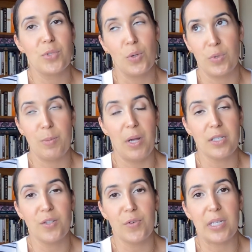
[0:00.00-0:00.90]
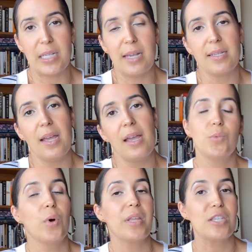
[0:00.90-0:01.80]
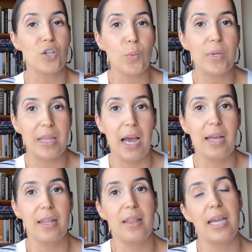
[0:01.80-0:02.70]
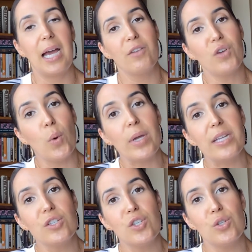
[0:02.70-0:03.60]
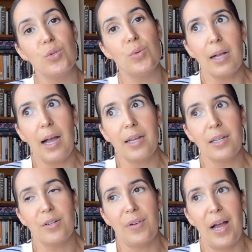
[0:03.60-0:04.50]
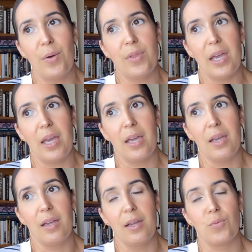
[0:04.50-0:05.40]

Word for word: So responses for this essay, well, they start with that and then they kind of go into kind of how they